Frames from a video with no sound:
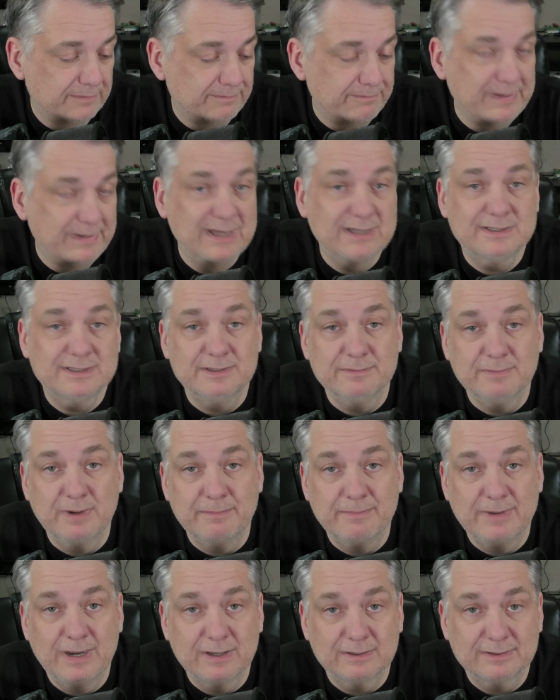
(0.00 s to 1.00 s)
mints in my
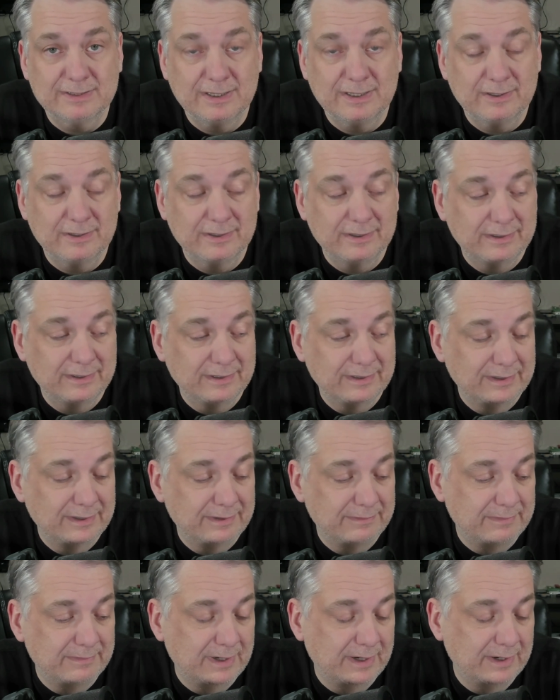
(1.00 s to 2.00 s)
mouth at, uh,
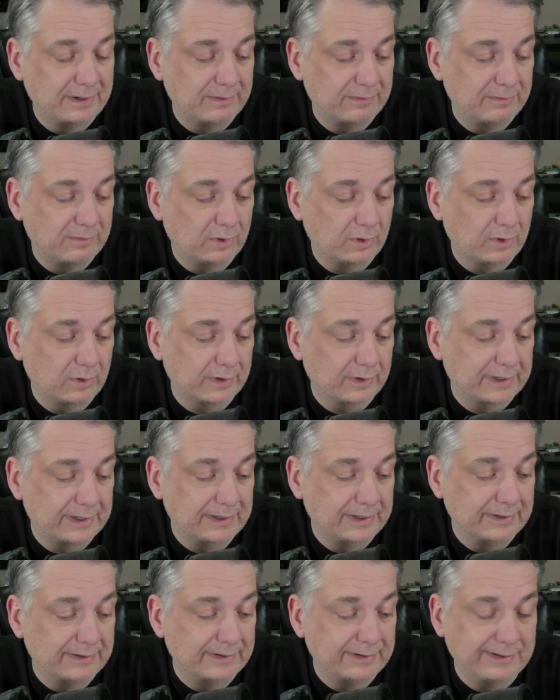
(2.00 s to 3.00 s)
at my work,
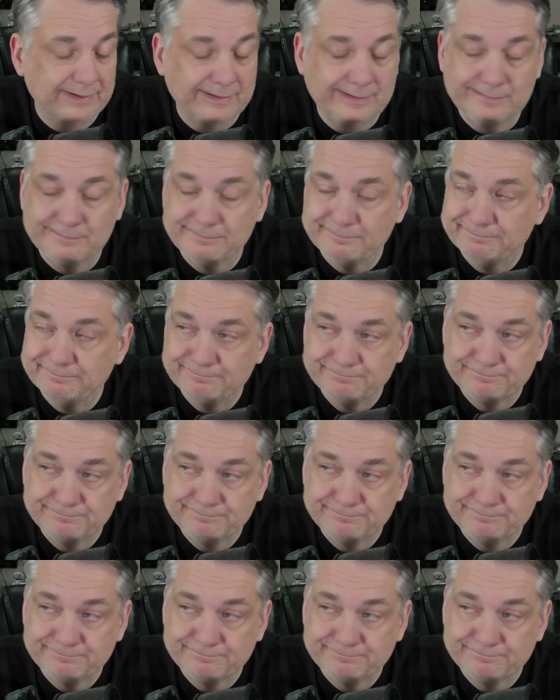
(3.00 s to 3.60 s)
and um,